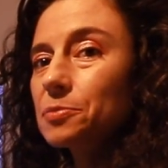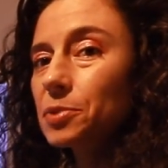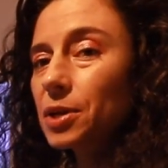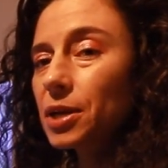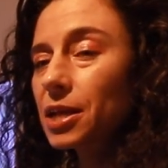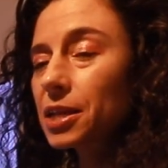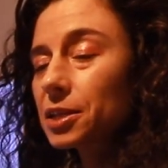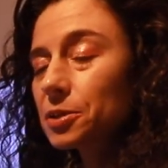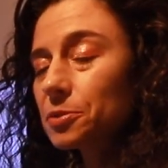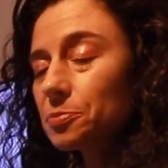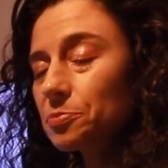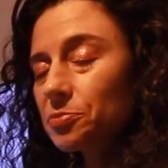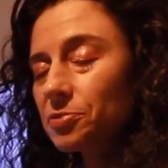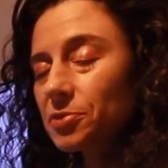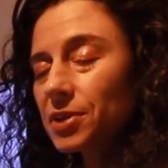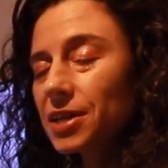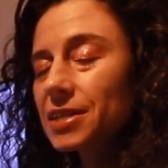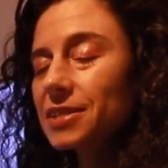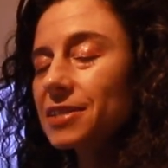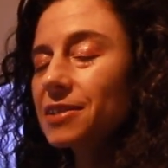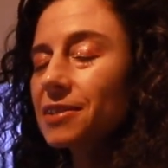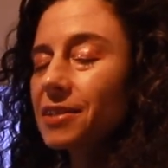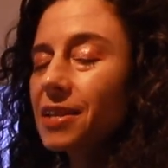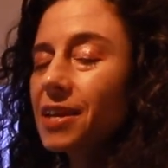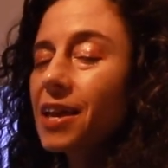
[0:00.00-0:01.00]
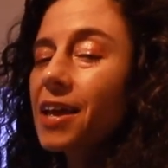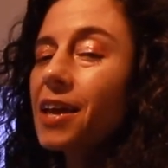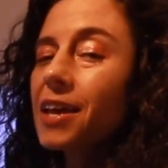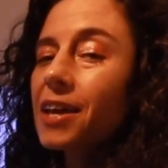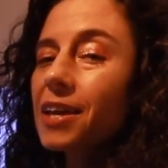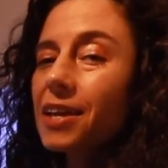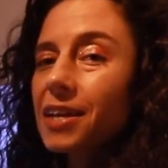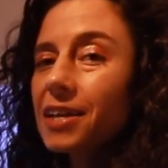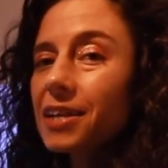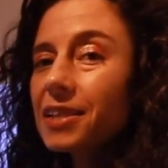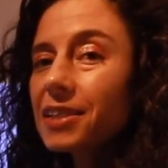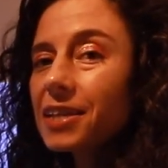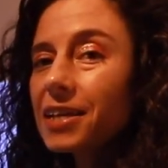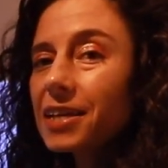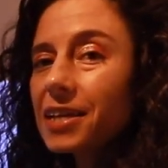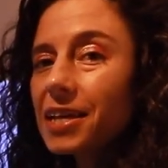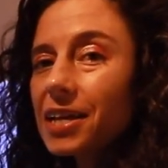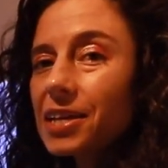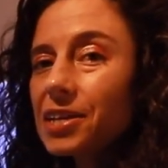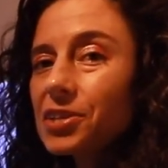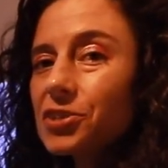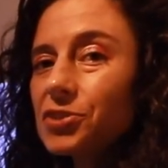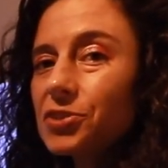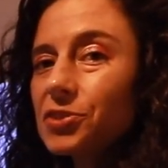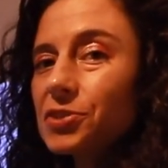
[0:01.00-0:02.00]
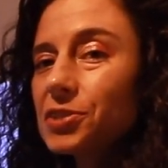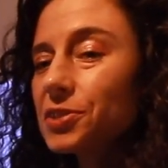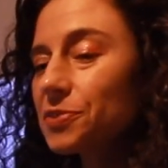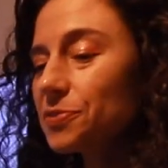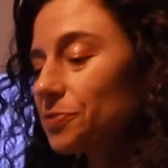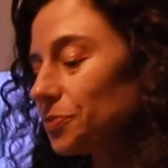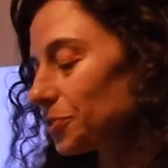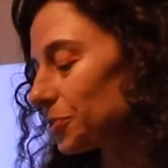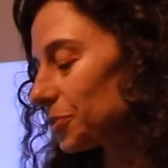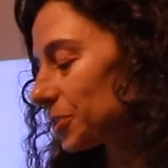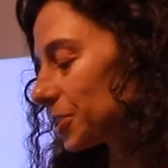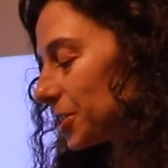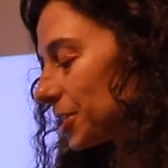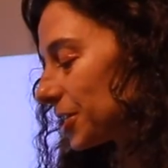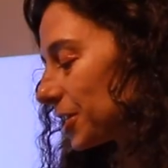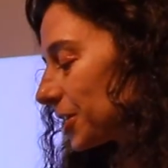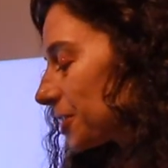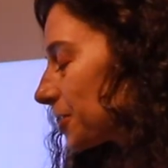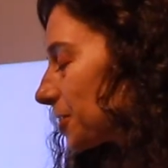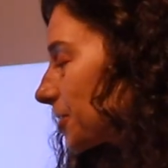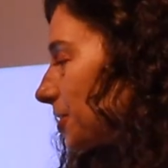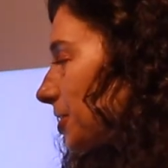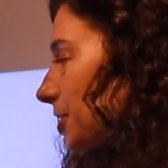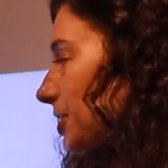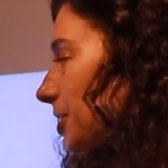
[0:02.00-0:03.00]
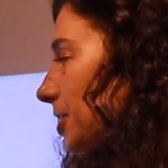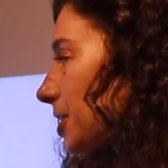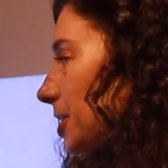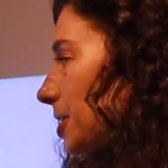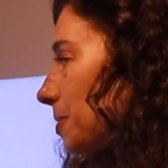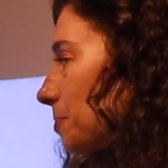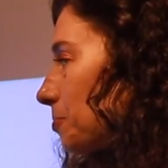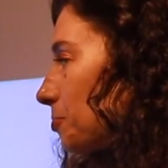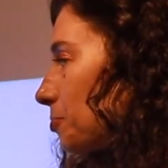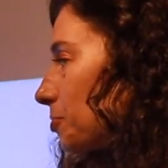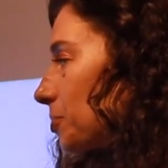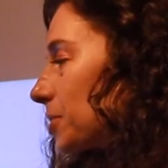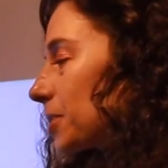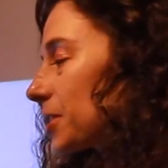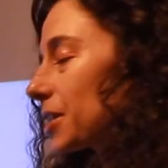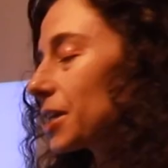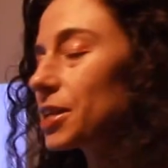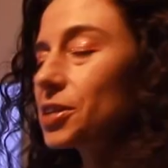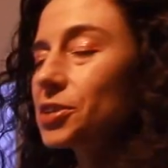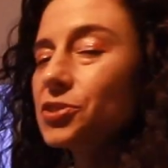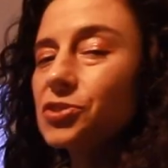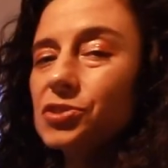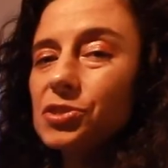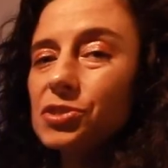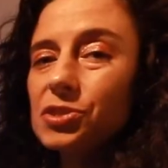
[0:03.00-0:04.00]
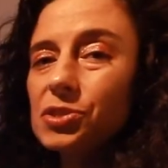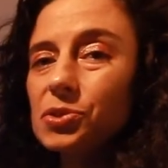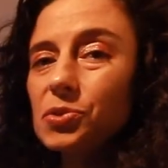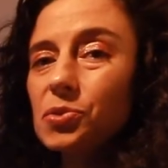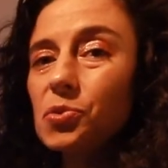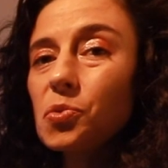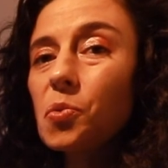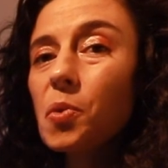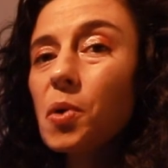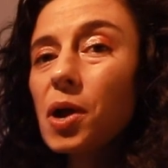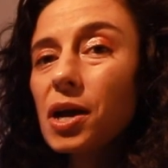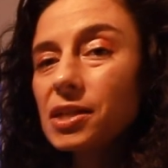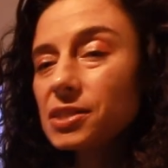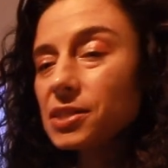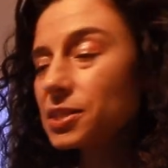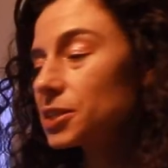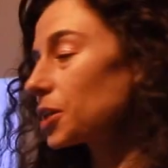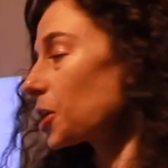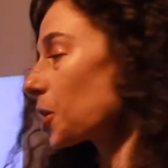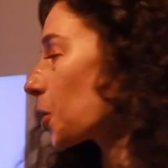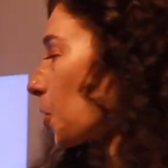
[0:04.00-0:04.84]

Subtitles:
and present indications for CRT implantations class